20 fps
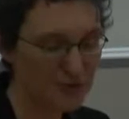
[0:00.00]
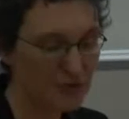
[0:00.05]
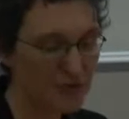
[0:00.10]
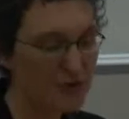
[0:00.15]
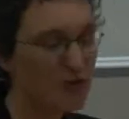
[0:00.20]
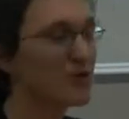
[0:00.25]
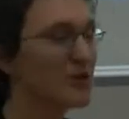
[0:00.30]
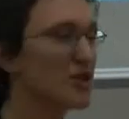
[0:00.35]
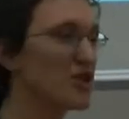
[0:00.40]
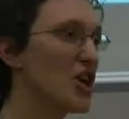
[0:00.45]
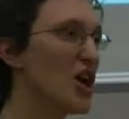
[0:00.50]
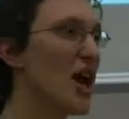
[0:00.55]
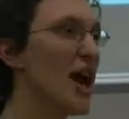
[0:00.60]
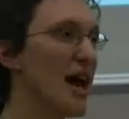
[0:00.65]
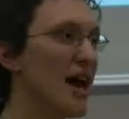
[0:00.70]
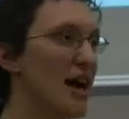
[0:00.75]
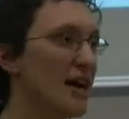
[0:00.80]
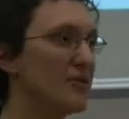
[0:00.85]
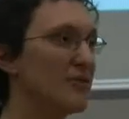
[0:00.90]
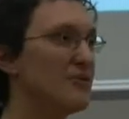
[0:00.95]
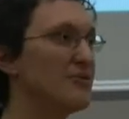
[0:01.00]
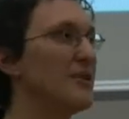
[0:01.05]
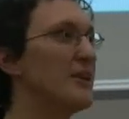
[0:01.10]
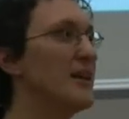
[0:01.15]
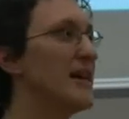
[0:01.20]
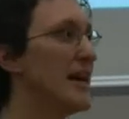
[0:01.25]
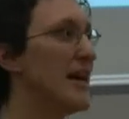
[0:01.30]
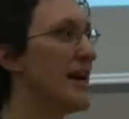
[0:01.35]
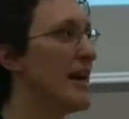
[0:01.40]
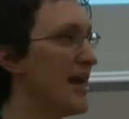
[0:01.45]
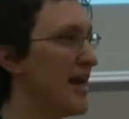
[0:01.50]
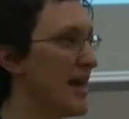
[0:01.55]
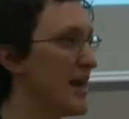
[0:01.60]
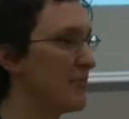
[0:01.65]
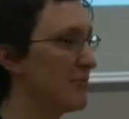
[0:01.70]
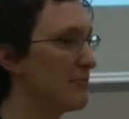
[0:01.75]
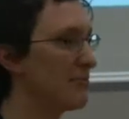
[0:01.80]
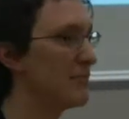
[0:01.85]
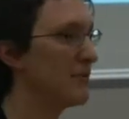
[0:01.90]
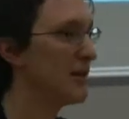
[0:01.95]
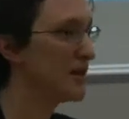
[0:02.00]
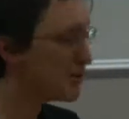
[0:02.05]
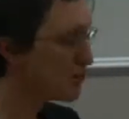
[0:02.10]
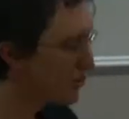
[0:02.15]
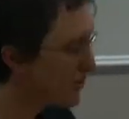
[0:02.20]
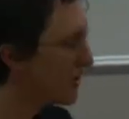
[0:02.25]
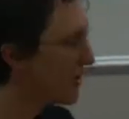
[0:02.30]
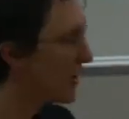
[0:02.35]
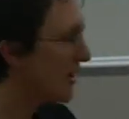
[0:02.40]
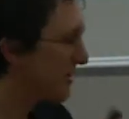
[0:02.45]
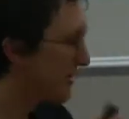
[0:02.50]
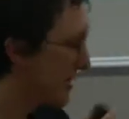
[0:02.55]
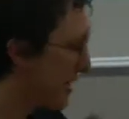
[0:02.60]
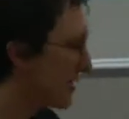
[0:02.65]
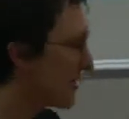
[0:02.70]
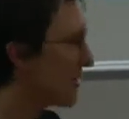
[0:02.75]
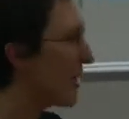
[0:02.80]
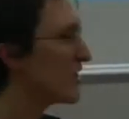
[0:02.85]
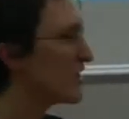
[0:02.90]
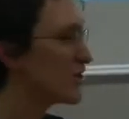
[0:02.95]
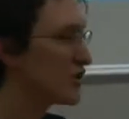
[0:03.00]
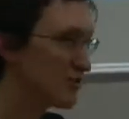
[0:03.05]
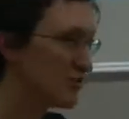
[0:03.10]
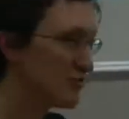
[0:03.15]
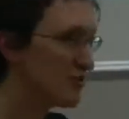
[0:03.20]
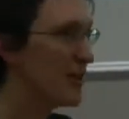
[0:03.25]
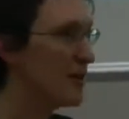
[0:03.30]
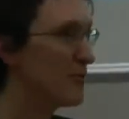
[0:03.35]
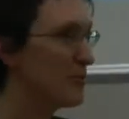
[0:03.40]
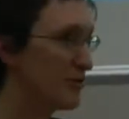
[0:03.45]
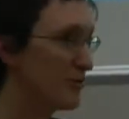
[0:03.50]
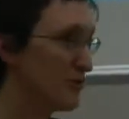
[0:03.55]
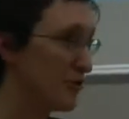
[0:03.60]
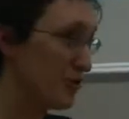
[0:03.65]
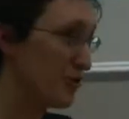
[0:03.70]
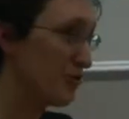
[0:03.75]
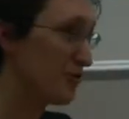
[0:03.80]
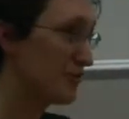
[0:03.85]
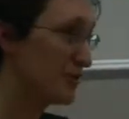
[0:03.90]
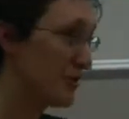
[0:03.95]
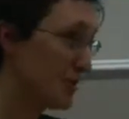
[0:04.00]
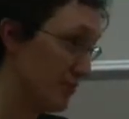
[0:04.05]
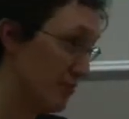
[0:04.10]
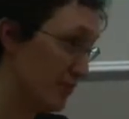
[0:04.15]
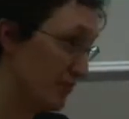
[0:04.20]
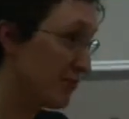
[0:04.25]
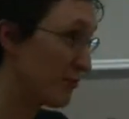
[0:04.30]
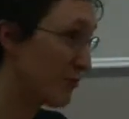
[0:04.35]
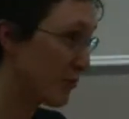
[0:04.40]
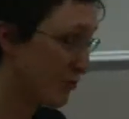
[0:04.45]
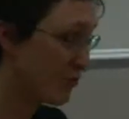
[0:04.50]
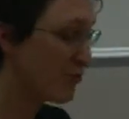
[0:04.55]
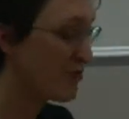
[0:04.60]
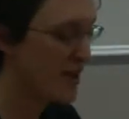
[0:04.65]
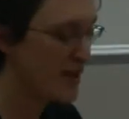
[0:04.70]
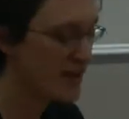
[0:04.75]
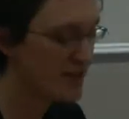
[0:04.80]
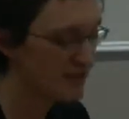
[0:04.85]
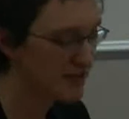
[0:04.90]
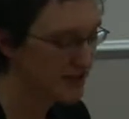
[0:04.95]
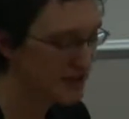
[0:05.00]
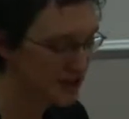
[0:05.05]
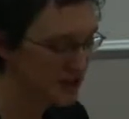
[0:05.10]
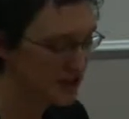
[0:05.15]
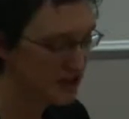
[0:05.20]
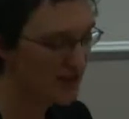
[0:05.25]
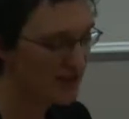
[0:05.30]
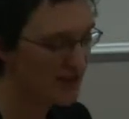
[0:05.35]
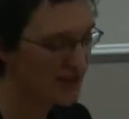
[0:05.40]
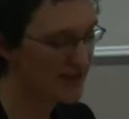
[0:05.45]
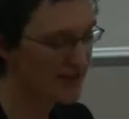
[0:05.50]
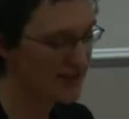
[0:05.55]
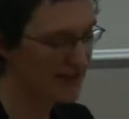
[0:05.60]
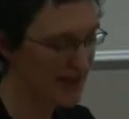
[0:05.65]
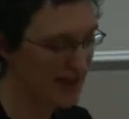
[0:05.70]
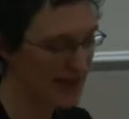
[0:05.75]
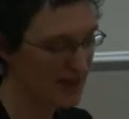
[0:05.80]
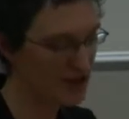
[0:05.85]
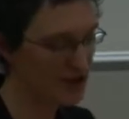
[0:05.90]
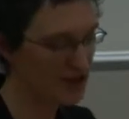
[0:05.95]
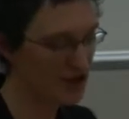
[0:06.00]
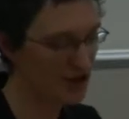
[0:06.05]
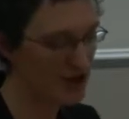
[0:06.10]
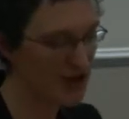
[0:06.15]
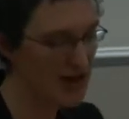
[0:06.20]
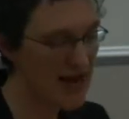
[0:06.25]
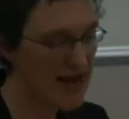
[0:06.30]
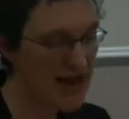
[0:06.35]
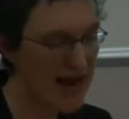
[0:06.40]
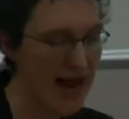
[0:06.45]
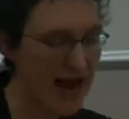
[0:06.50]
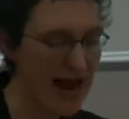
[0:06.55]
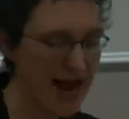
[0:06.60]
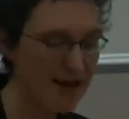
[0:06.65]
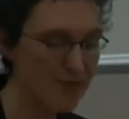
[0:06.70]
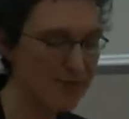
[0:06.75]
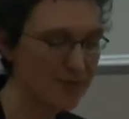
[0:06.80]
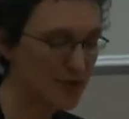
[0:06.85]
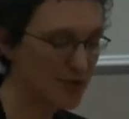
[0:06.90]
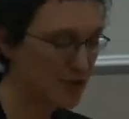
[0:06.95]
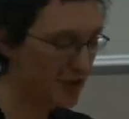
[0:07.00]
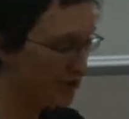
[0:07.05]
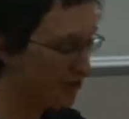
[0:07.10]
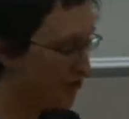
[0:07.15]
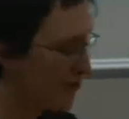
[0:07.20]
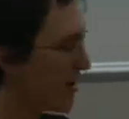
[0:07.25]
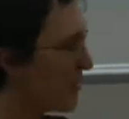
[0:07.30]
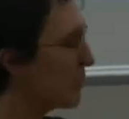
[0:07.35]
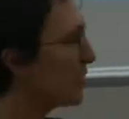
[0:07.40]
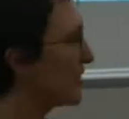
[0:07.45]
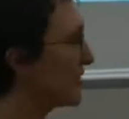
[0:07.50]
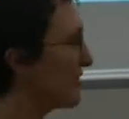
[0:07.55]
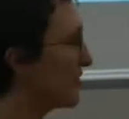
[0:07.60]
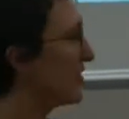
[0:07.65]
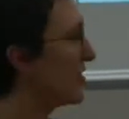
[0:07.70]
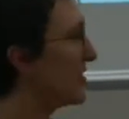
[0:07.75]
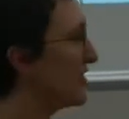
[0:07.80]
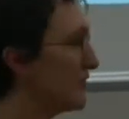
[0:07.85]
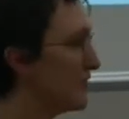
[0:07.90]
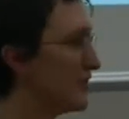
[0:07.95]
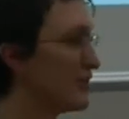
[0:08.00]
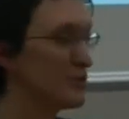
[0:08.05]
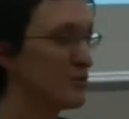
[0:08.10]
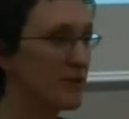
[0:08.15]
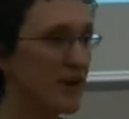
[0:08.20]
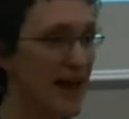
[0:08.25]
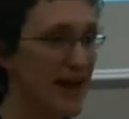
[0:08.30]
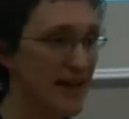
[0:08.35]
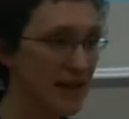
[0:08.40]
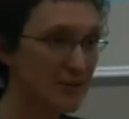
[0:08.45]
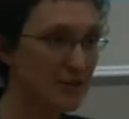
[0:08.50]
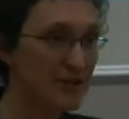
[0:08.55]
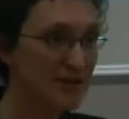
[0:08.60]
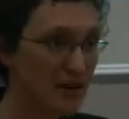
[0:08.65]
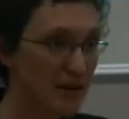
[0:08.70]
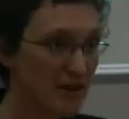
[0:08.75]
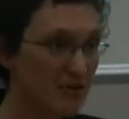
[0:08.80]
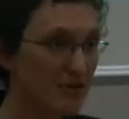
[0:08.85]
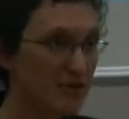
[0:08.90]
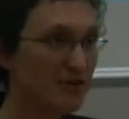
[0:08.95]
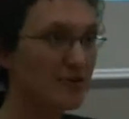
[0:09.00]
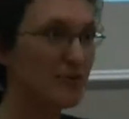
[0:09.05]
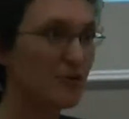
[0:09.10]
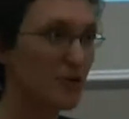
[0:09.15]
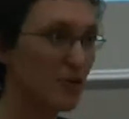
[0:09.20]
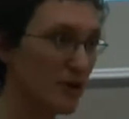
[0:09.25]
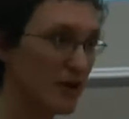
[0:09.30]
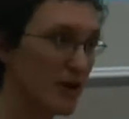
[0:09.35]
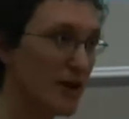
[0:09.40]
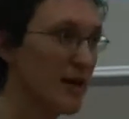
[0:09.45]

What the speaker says: we don't actually have a national framework for the creative industries sector. There are frameworks for individual elements of it for